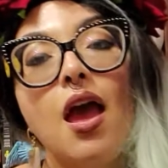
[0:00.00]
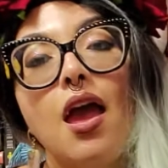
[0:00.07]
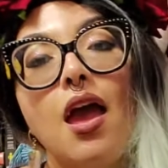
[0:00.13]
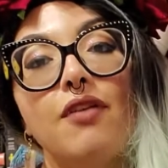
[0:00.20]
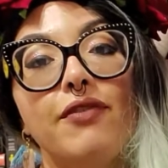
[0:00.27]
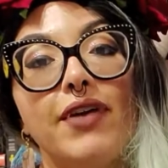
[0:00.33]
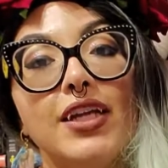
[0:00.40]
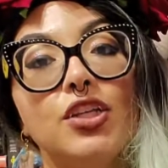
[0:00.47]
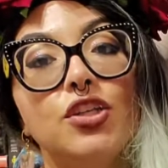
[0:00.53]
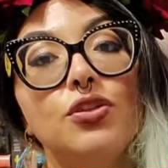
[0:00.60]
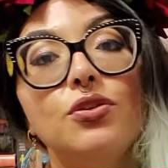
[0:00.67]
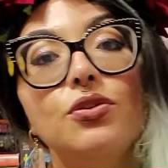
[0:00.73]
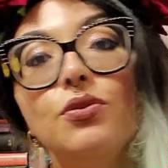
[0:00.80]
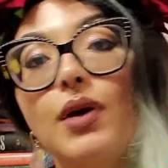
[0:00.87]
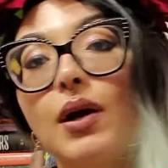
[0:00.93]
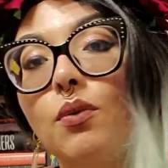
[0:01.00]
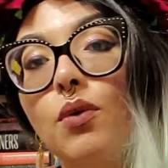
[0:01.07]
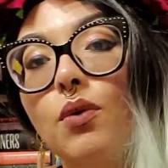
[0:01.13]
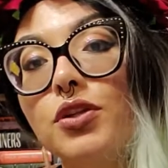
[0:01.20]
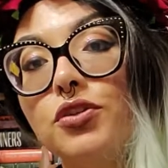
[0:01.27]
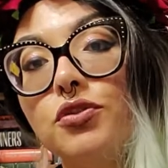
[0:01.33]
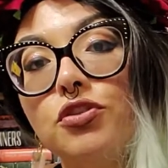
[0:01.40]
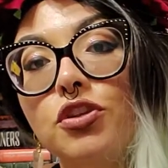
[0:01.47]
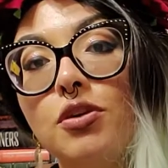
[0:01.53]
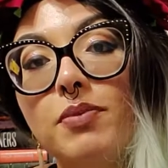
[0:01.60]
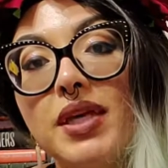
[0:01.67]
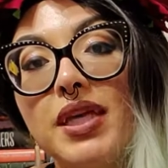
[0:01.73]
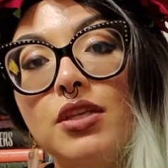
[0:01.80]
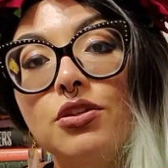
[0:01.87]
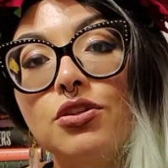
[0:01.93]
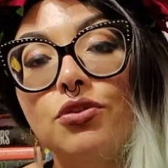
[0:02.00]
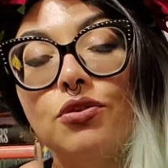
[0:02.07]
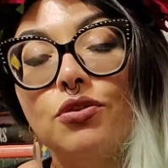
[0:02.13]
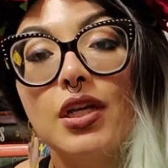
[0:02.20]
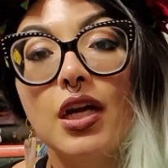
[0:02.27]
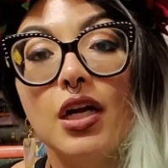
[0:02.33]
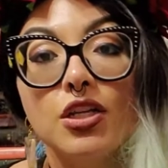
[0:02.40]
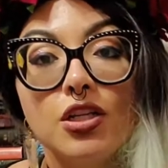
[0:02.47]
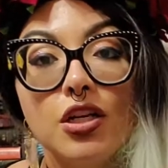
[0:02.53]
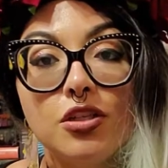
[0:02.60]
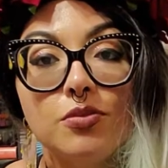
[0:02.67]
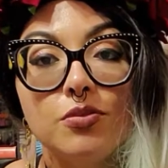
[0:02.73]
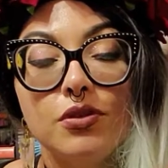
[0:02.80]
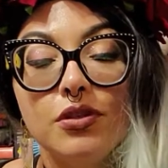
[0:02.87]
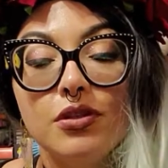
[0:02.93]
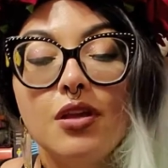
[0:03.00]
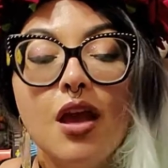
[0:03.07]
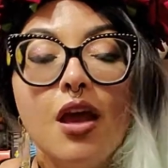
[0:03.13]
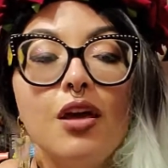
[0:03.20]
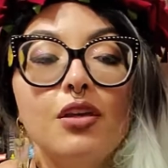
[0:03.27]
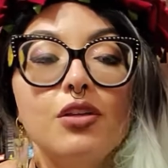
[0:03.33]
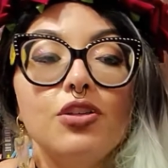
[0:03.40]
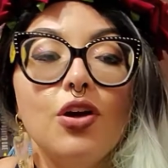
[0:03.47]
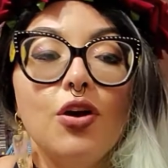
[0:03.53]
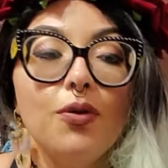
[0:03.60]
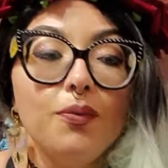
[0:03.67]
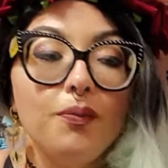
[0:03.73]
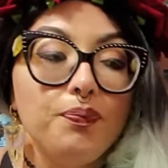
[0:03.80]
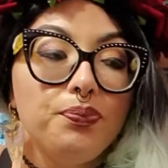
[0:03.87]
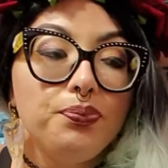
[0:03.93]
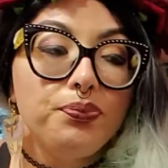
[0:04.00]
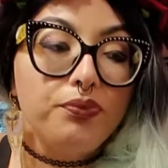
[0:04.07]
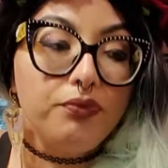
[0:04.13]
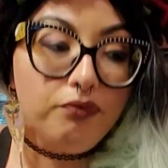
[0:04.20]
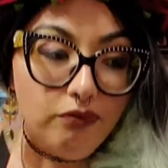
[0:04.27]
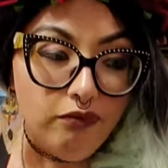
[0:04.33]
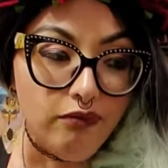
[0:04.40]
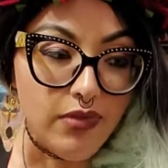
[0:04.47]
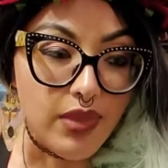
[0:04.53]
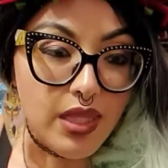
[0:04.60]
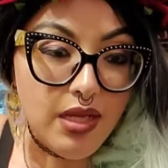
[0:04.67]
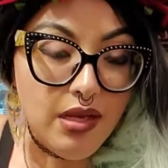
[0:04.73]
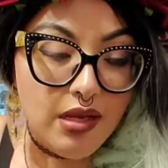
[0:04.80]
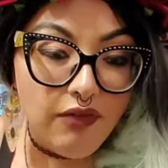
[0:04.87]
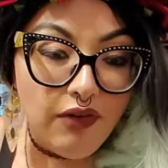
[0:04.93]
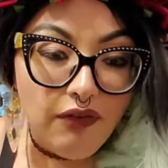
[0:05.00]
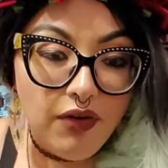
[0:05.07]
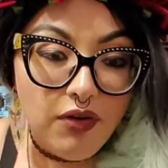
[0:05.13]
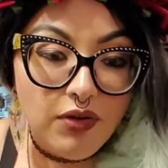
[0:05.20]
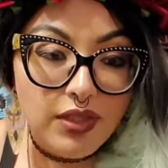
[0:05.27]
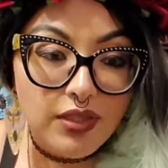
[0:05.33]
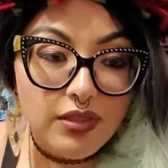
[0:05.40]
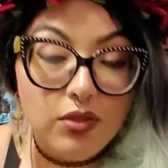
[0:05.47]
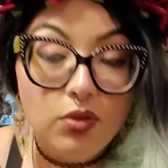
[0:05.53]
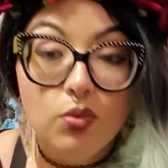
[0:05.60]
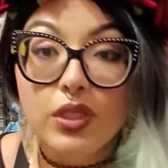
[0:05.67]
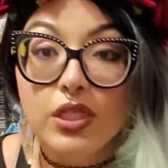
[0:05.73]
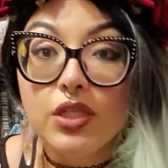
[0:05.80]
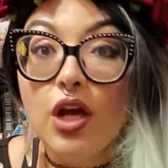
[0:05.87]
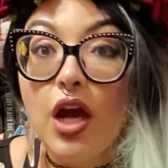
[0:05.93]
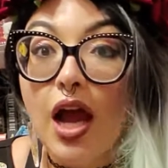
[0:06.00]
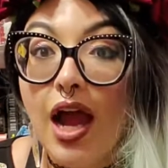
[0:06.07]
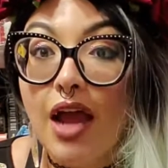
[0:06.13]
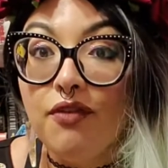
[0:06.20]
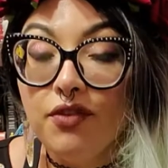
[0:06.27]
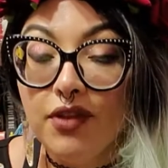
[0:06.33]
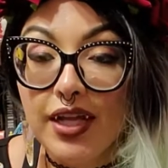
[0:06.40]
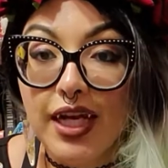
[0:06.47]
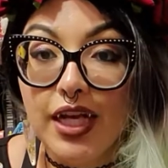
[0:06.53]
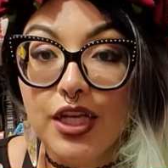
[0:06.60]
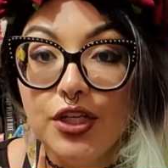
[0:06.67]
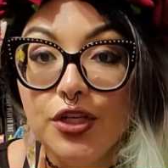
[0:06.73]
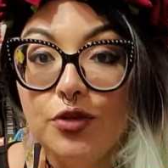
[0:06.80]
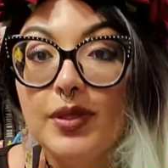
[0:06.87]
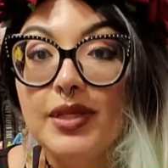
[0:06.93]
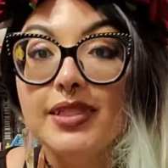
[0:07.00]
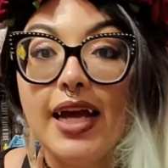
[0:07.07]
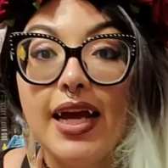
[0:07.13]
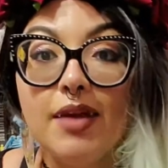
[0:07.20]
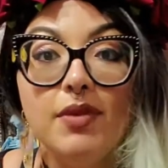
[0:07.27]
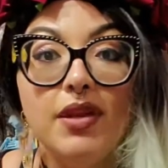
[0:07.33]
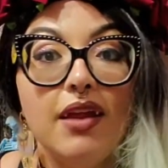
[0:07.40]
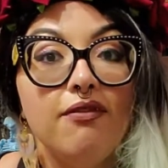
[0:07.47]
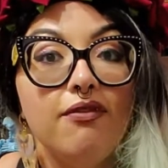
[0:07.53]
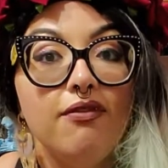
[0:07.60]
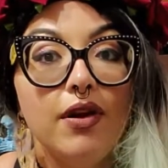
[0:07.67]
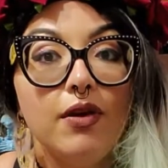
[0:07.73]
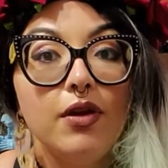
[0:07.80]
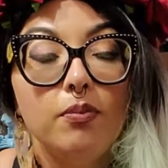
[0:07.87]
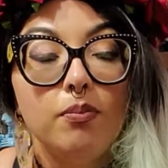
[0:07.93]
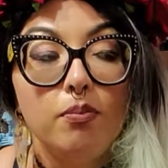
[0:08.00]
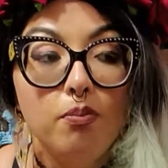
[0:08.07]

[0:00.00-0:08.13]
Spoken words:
If I do, I want to jump into the Untouchables. So if I focus, which I feel like I can do because I am in a very